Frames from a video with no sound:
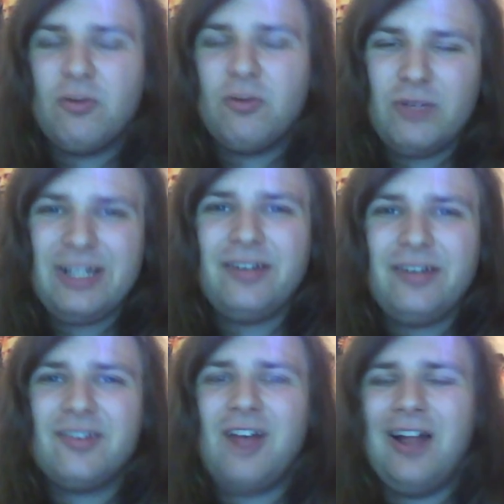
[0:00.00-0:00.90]
Really
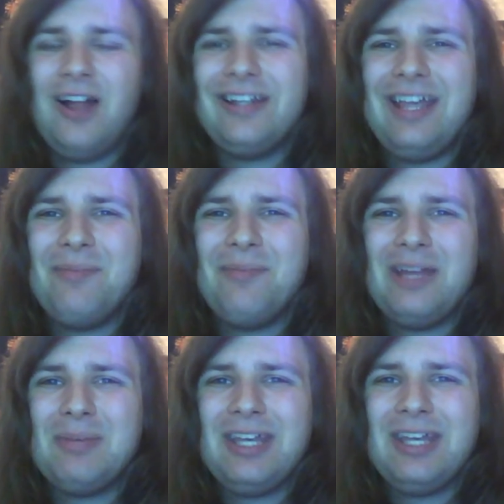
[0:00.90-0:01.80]
solid
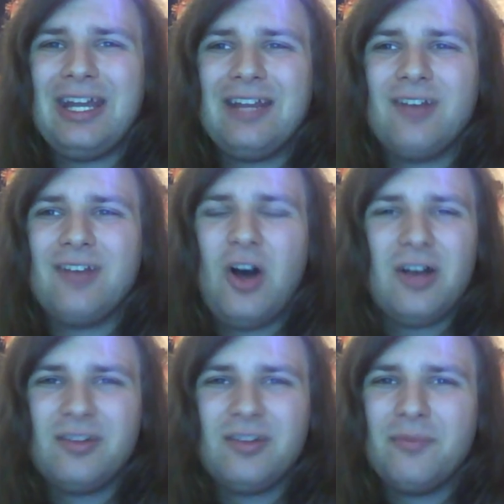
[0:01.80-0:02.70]
gameplay mechanics,
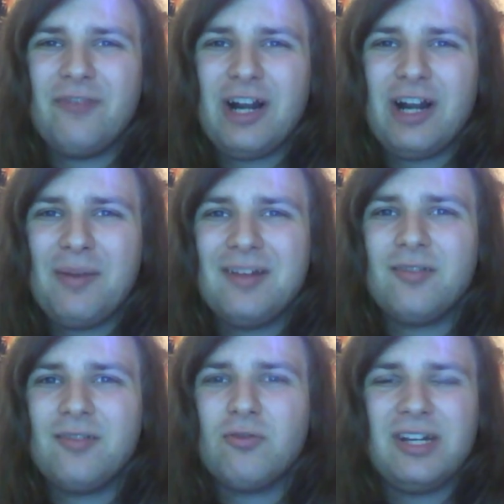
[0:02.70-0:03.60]
awesome
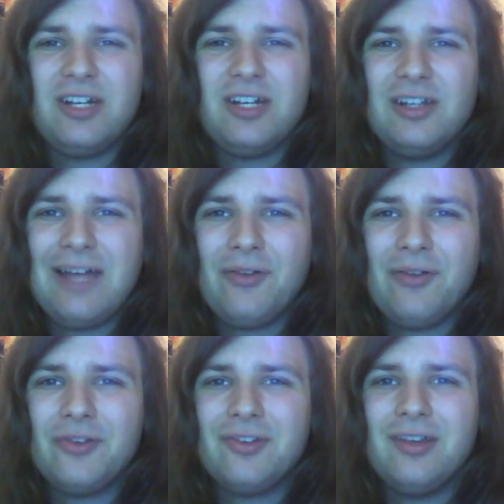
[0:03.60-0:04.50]
environments, really good
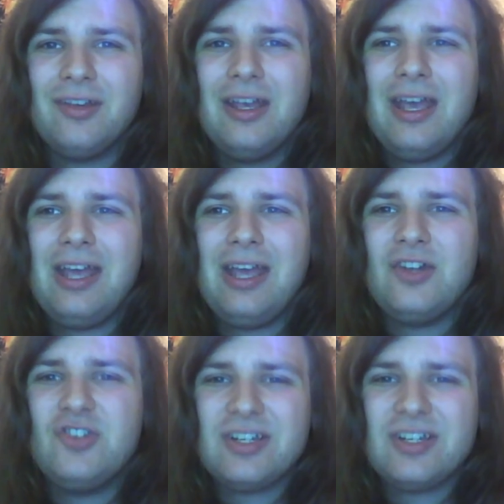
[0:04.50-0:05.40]
levels,
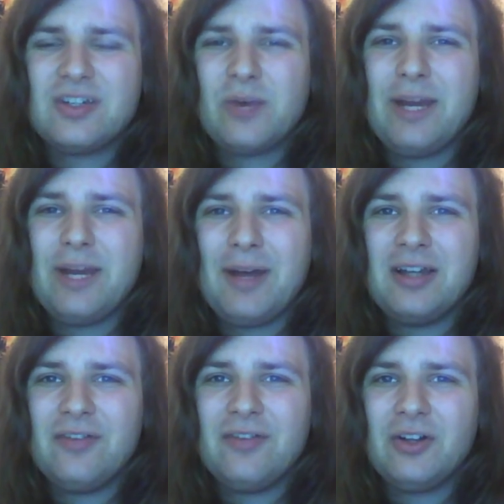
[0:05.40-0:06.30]
and just the right amount
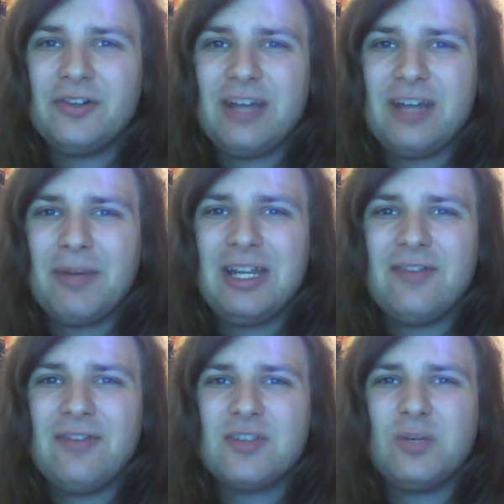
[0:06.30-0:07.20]
of difficulty. I'm going to
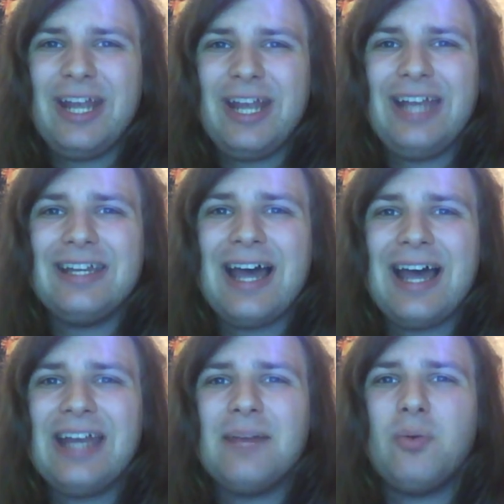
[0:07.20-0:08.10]
give this one a
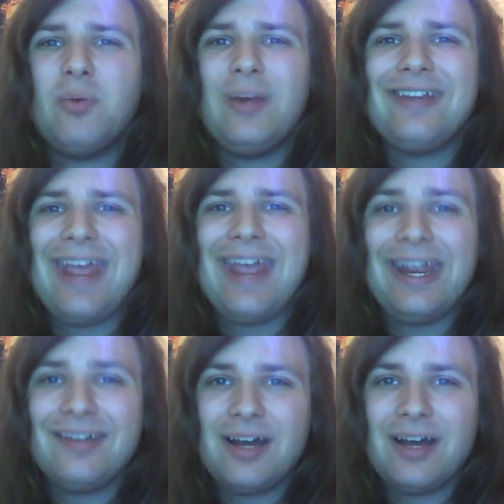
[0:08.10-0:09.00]

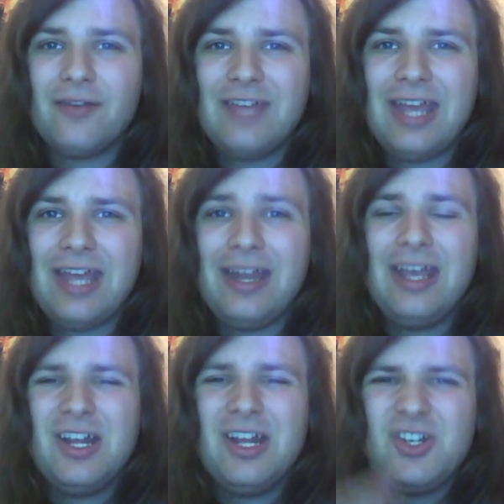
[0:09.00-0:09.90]
9.8 out of 10.
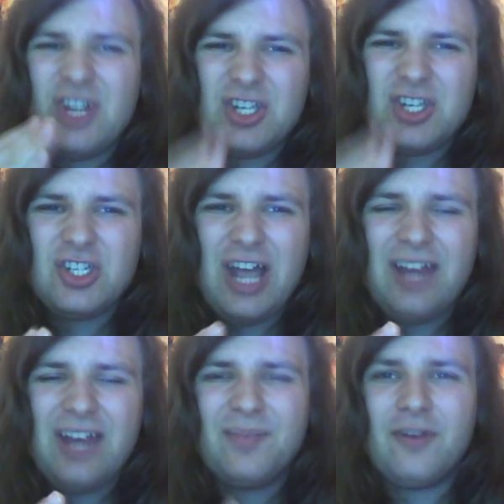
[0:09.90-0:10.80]
Just
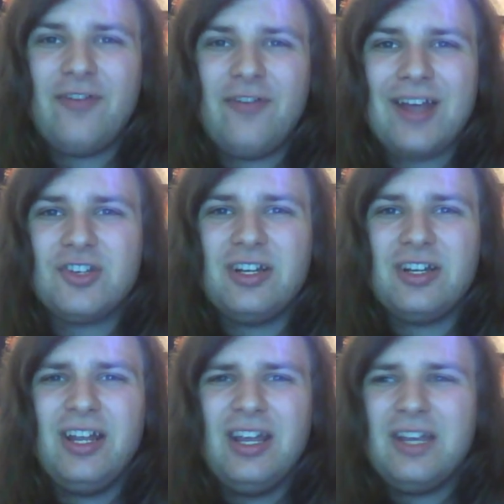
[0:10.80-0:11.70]
shy of perfection.